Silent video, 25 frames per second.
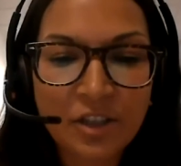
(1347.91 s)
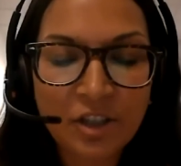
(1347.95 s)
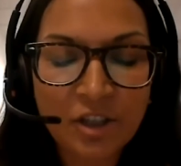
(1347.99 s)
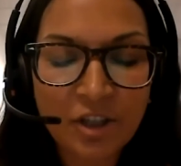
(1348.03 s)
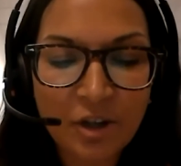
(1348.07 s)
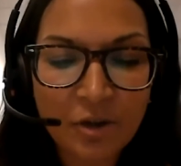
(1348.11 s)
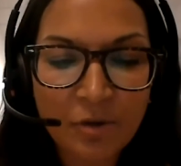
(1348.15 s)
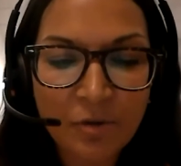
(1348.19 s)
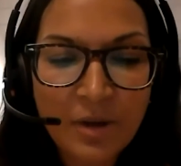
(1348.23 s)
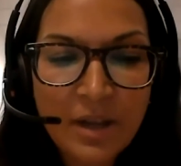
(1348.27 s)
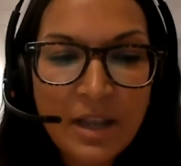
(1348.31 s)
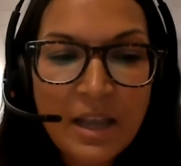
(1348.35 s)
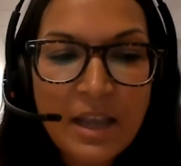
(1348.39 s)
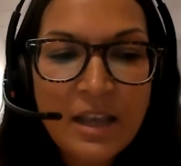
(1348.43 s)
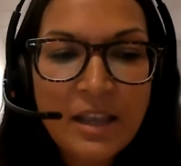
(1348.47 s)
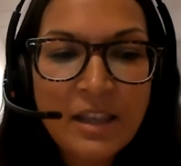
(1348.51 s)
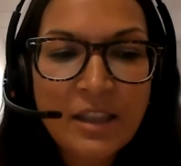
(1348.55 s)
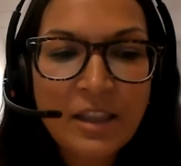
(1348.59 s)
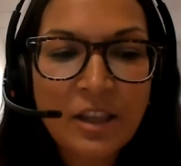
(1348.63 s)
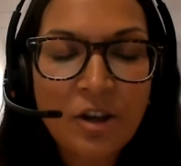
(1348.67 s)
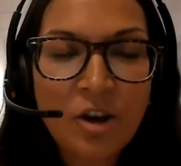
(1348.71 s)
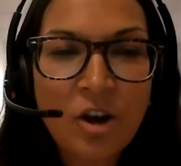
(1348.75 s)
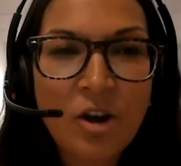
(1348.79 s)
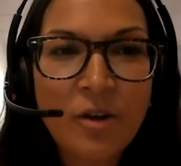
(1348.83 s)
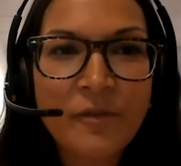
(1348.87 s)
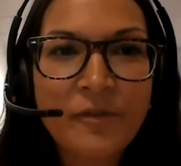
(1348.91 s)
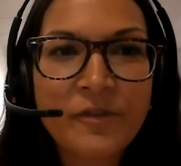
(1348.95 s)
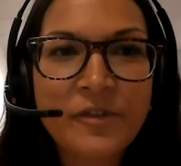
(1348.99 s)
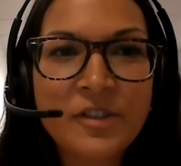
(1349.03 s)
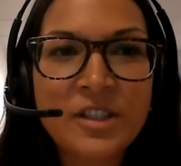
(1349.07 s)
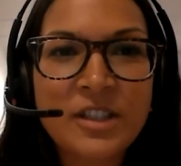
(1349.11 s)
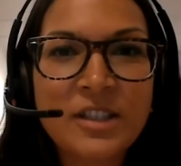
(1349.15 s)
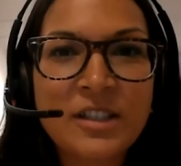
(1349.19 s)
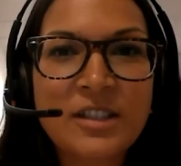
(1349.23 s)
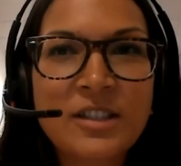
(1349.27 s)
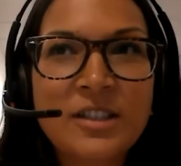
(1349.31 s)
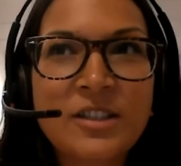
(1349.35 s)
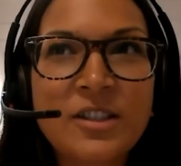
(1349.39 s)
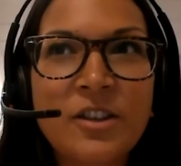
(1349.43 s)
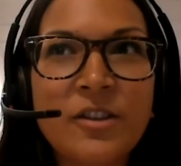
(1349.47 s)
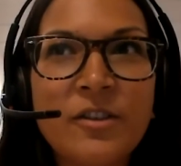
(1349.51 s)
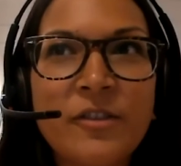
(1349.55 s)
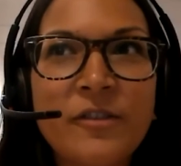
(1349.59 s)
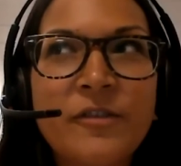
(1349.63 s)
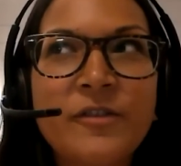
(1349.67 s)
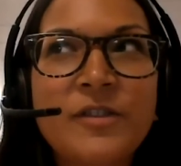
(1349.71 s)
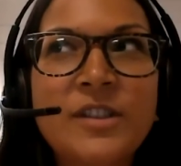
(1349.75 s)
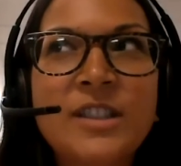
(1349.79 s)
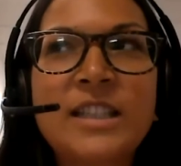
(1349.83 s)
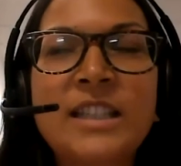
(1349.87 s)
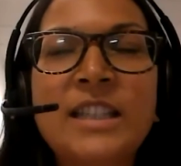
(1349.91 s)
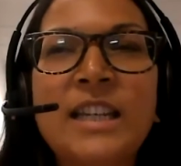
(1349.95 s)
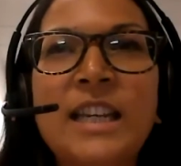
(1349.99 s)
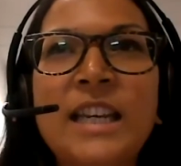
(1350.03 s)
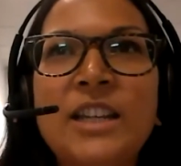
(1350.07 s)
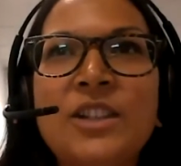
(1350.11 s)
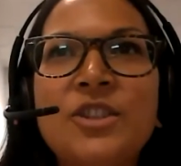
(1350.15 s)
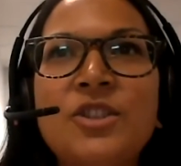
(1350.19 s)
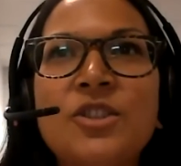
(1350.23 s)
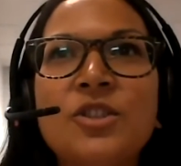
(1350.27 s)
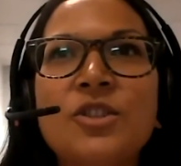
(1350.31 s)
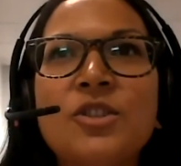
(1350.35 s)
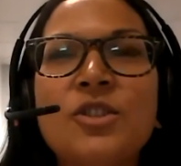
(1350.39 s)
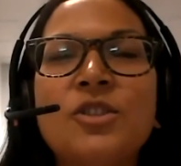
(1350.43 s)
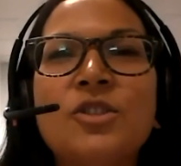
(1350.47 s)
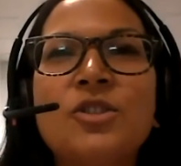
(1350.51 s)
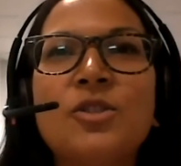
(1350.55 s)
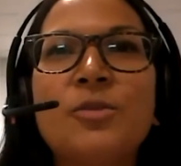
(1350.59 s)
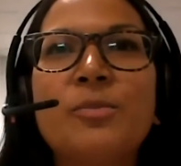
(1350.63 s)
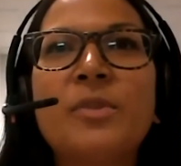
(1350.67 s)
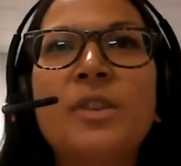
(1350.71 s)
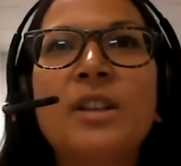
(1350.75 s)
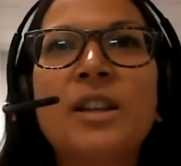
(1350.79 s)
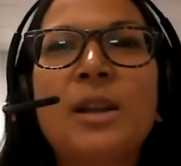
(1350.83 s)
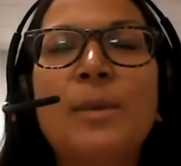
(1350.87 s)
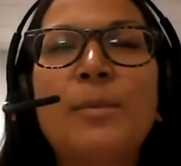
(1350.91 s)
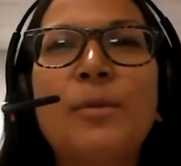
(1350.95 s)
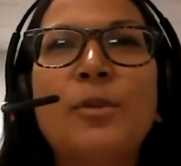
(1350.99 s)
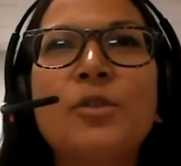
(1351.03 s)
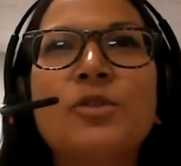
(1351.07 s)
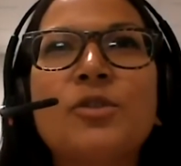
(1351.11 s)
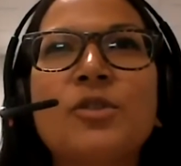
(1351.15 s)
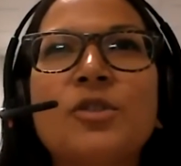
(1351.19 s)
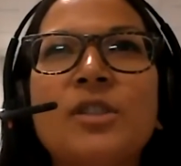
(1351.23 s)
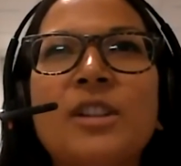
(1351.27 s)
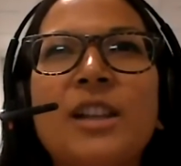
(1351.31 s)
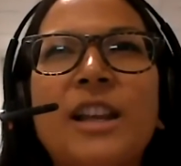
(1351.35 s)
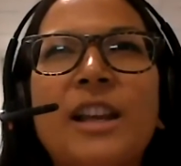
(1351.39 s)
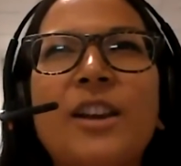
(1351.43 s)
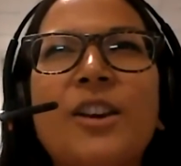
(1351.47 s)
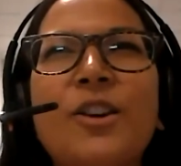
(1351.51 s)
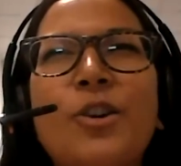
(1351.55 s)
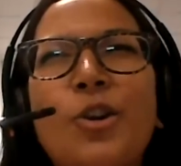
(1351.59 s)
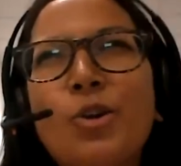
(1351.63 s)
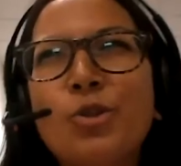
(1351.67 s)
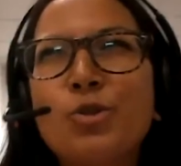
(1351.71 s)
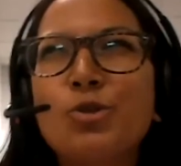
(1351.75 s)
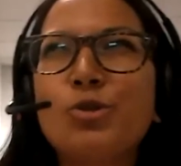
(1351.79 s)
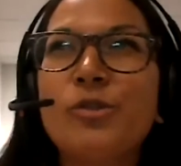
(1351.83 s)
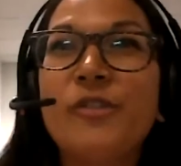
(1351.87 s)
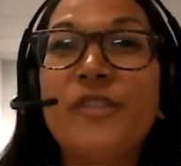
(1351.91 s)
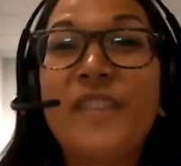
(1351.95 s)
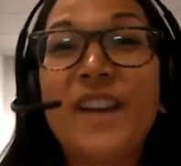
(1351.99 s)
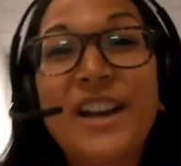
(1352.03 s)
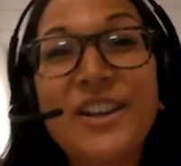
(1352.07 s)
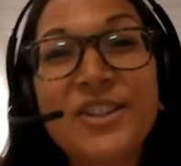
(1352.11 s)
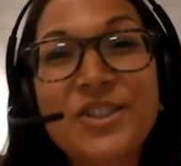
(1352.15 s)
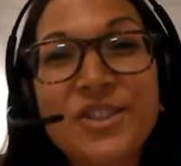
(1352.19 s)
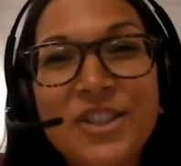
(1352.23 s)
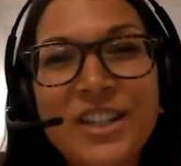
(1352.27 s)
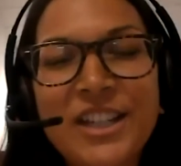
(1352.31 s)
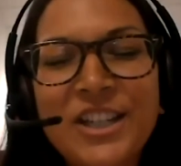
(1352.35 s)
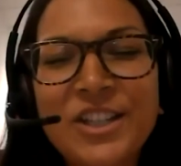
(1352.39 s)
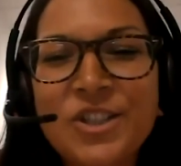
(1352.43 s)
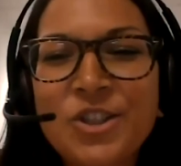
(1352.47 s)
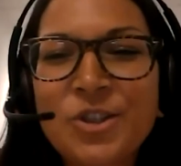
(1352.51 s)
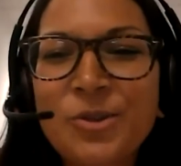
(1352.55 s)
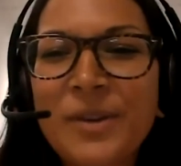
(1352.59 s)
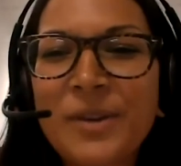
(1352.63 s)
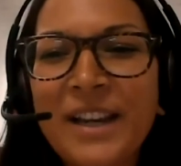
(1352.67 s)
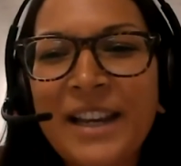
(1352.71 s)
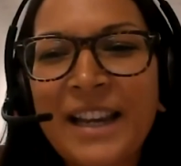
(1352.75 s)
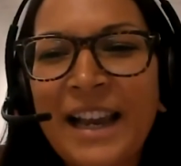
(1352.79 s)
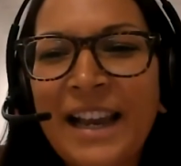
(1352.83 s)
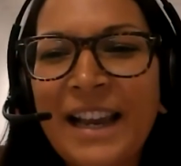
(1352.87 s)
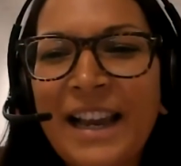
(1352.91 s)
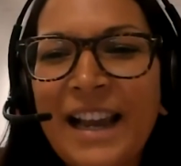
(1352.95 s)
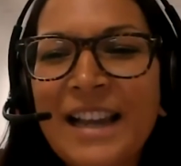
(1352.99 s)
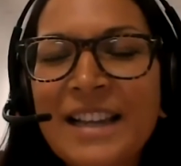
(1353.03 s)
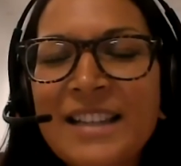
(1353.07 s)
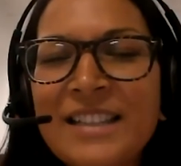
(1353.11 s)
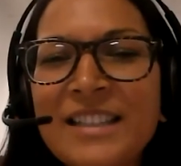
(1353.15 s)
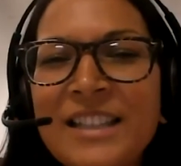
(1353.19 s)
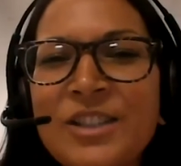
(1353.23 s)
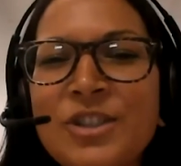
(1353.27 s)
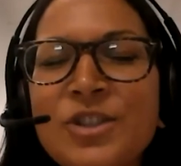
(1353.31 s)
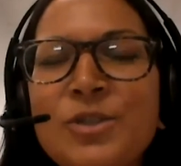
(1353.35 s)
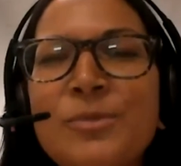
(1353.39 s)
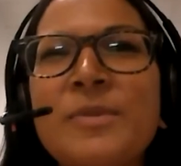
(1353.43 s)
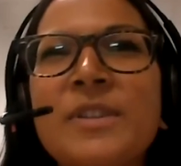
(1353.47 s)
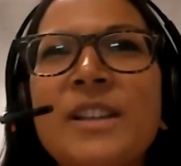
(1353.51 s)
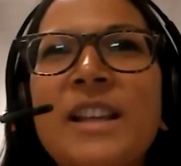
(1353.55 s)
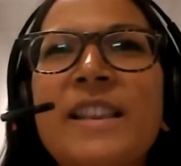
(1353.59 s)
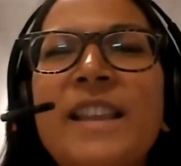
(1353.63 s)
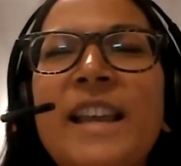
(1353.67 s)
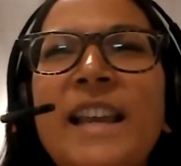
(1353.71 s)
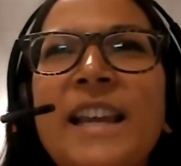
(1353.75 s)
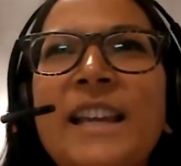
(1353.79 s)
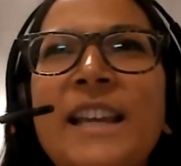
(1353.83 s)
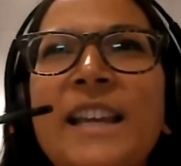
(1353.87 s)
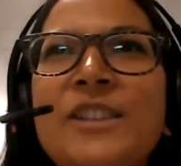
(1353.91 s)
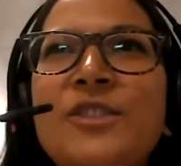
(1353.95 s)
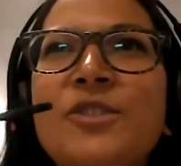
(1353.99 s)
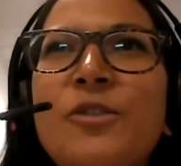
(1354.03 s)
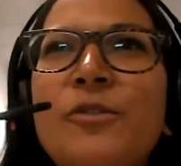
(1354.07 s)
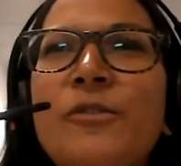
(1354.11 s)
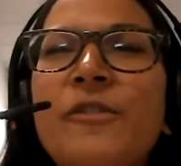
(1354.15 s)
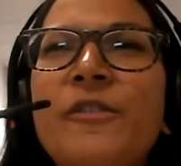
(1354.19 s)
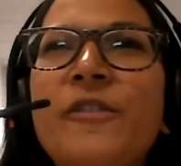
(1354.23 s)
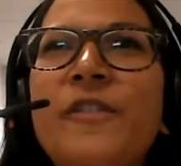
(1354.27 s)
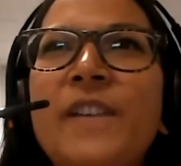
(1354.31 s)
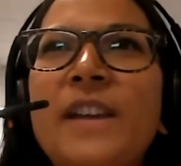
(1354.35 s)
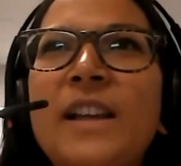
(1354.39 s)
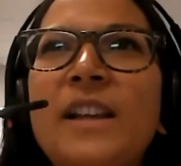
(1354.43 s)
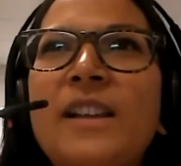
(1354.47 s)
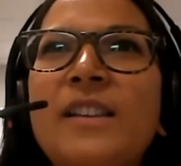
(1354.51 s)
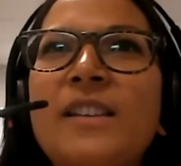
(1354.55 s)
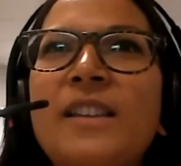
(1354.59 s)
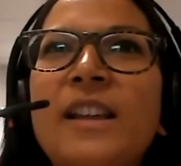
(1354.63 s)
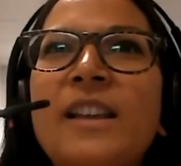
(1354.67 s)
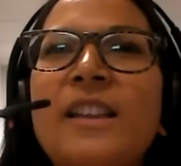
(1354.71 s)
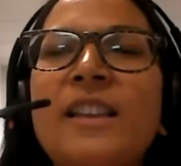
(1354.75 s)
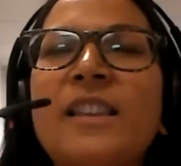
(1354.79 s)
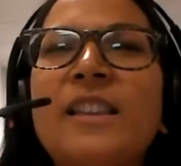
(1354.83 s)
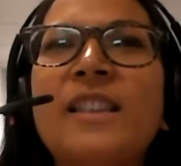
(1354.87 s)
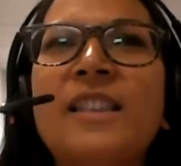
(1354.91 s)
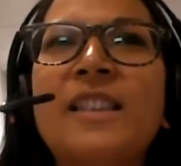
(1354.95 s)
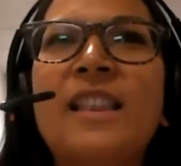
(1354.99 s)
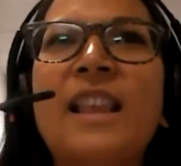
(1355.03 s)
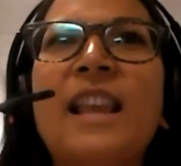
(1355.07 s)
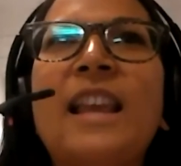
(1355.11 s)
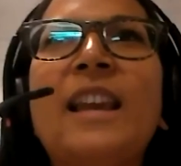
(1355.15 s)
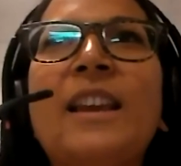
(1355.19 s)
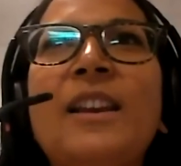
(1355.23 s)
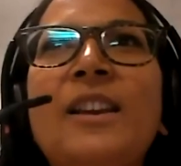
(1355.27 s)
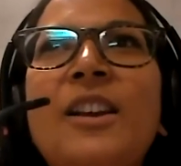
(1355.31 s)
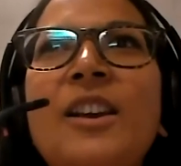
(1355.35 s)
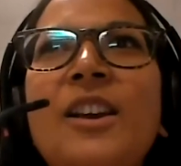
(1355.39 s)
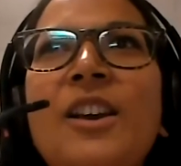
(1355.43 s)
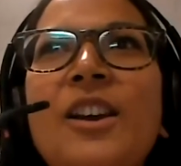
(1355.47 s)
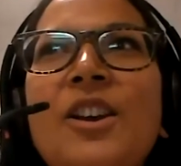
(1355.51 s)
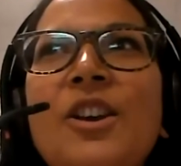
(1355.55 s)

the confidence of teaching something about like a controversial issue, I guess, and something that they don't feel that they